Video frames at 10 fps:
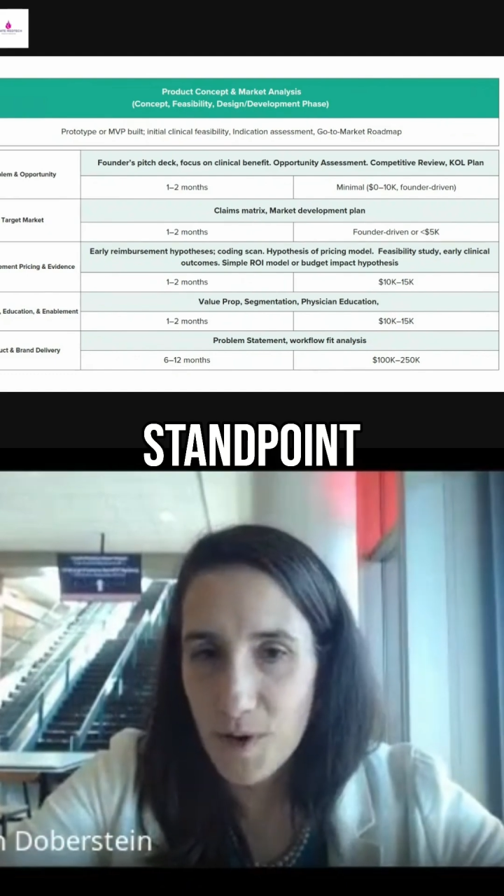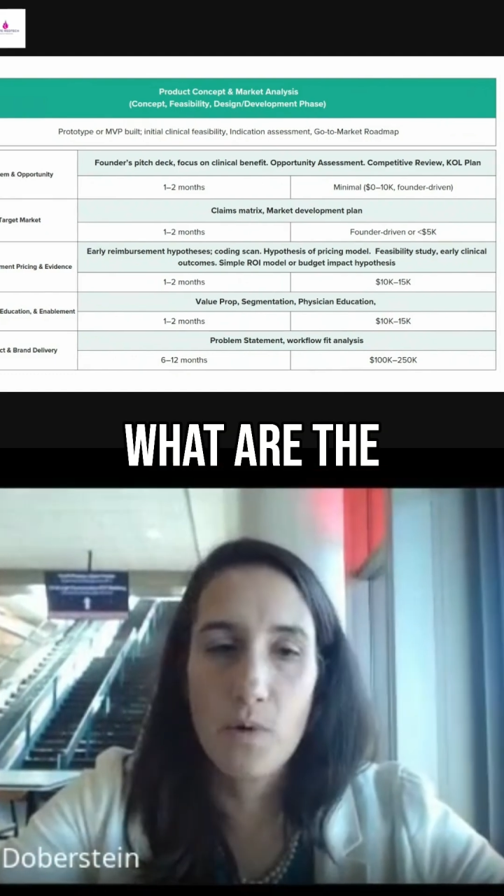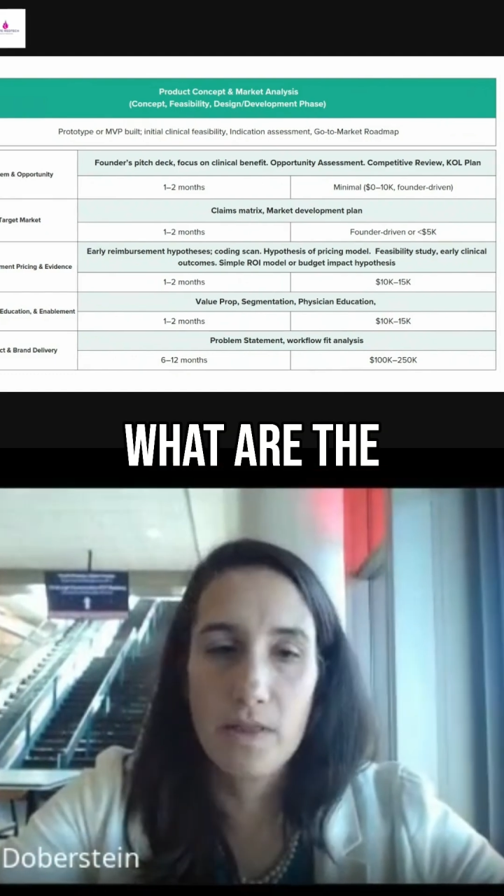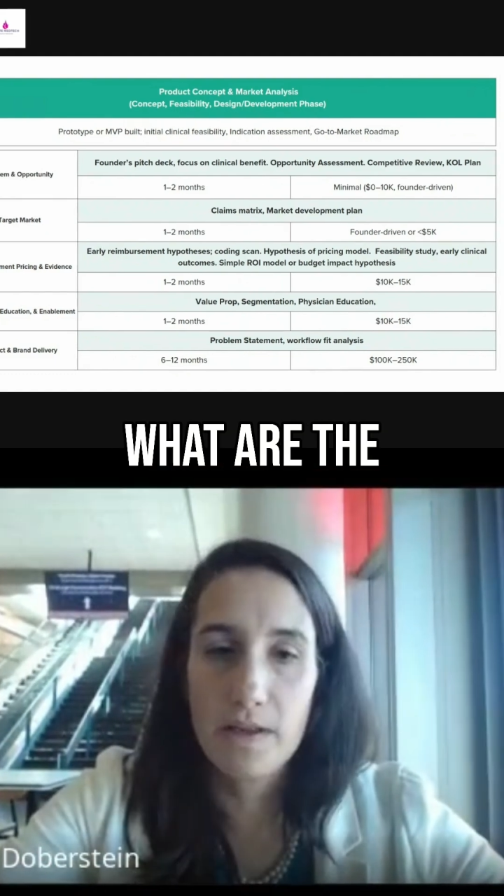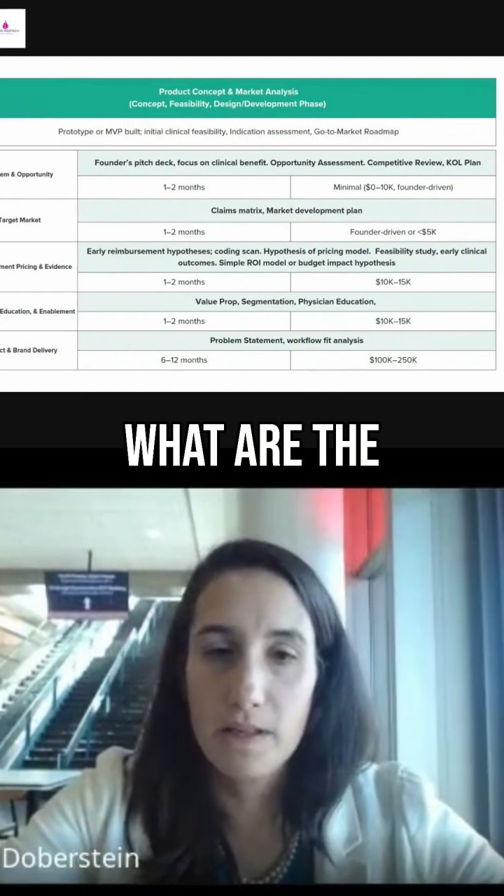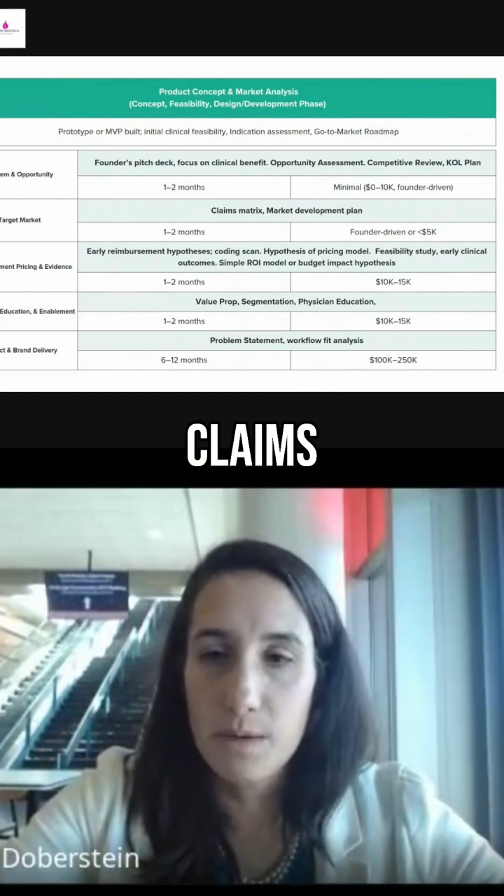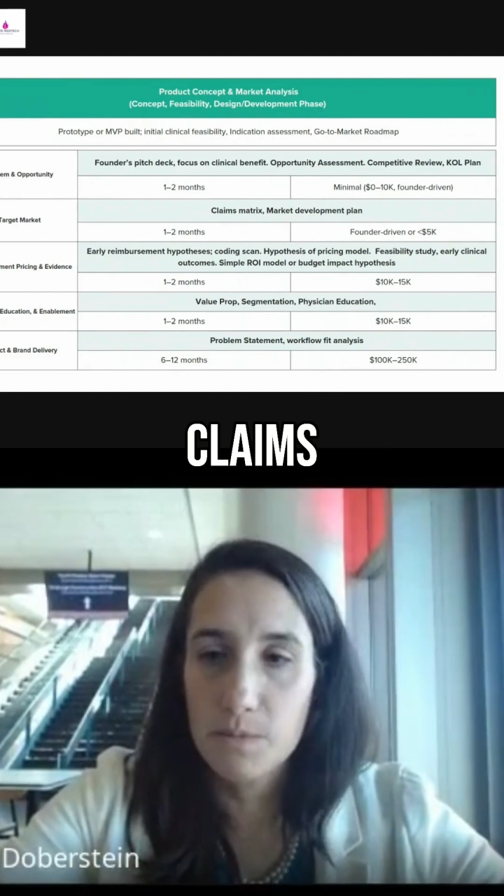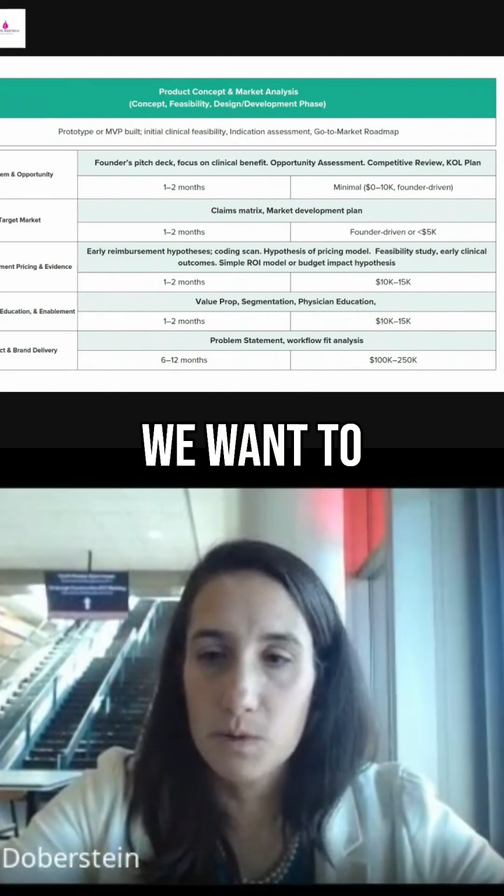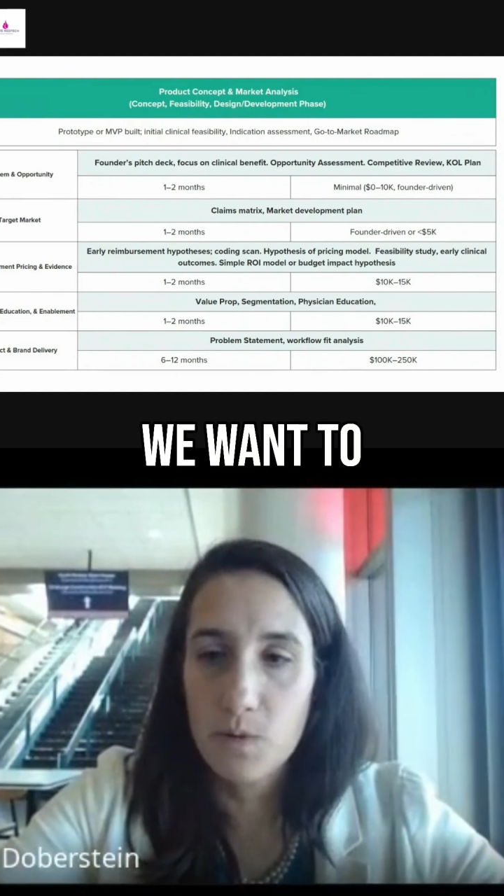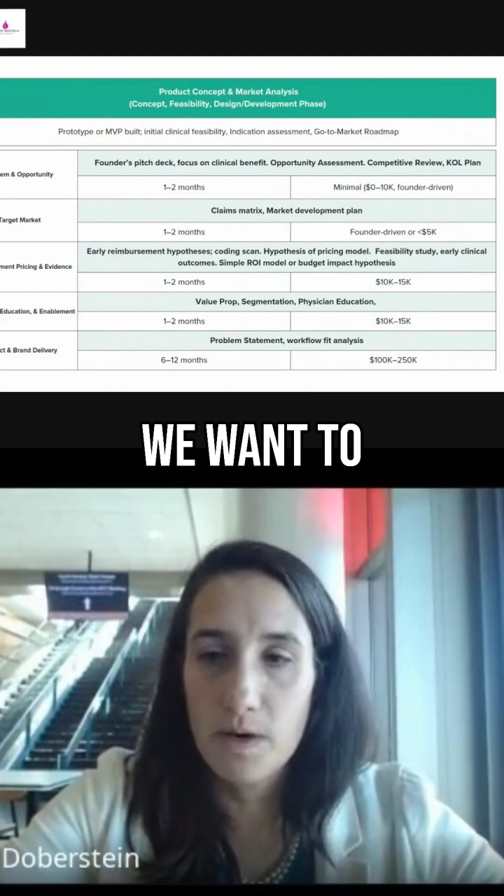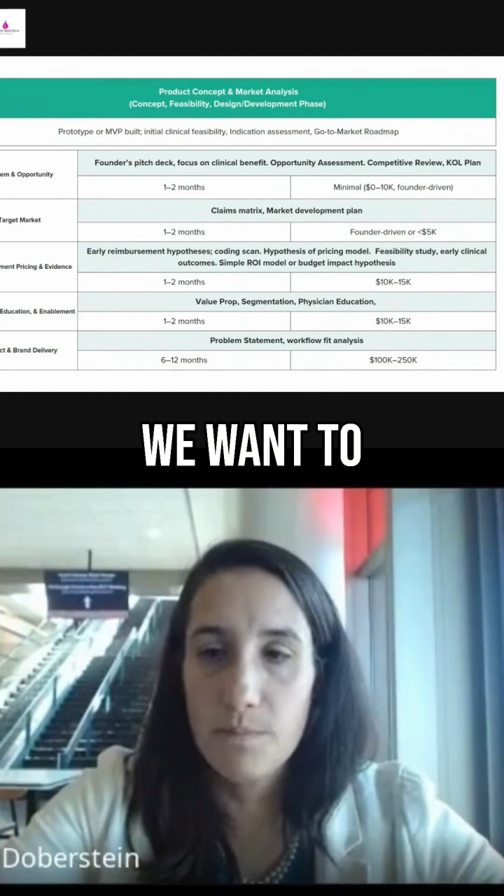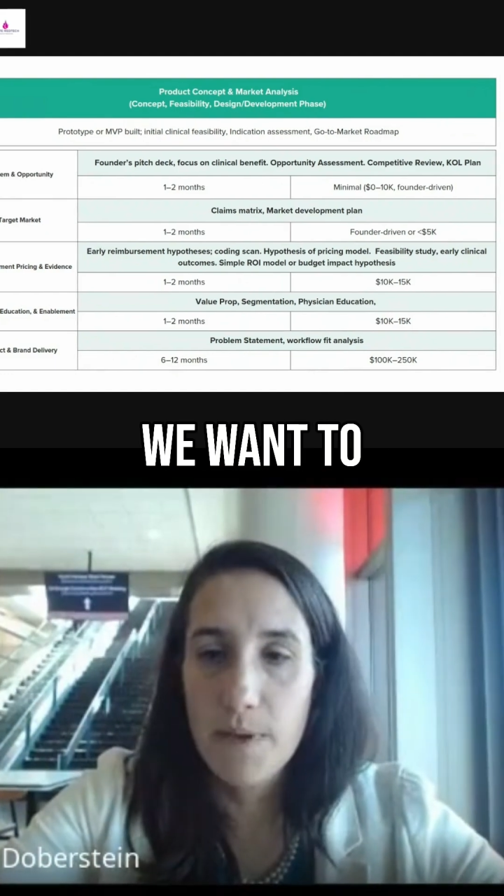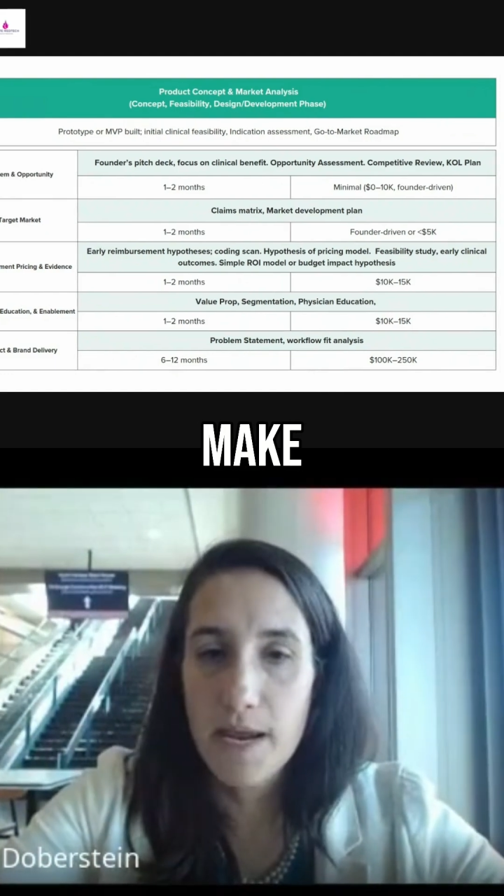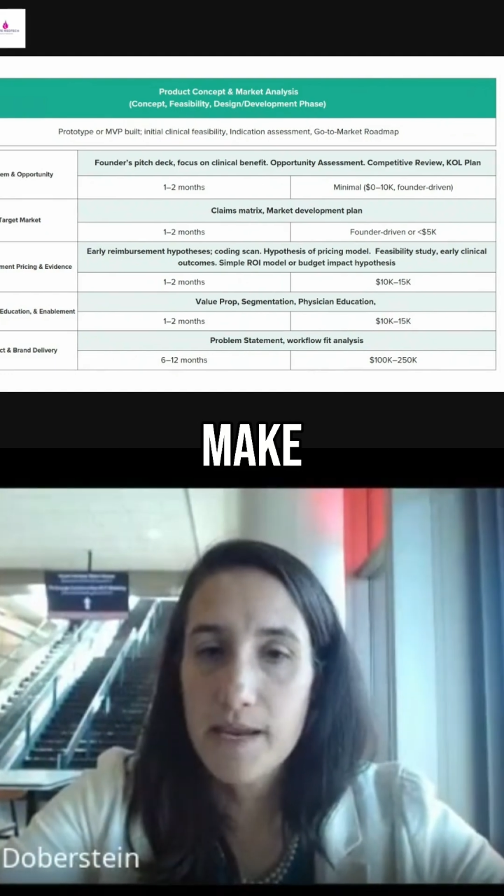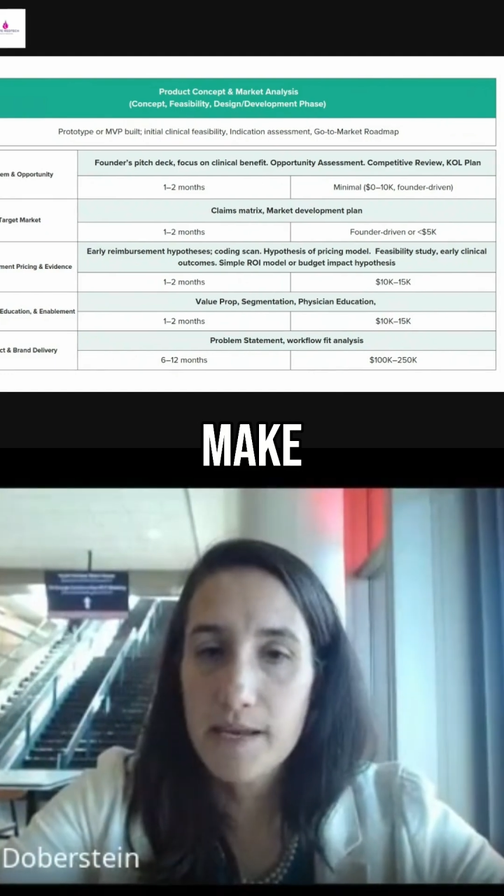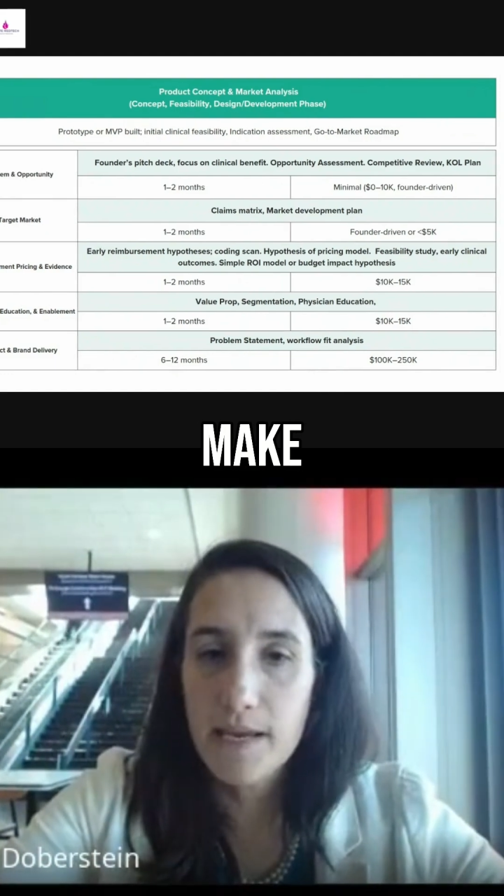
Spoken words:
What are the claims we want to make